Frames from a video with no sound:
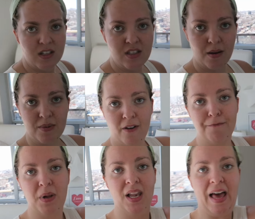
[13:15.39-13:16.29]
some
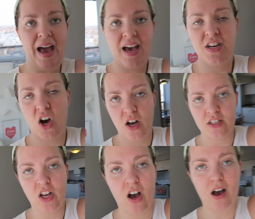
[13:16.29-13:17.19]
plaid
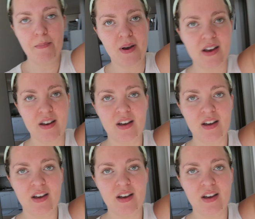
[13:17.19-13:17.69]
on top.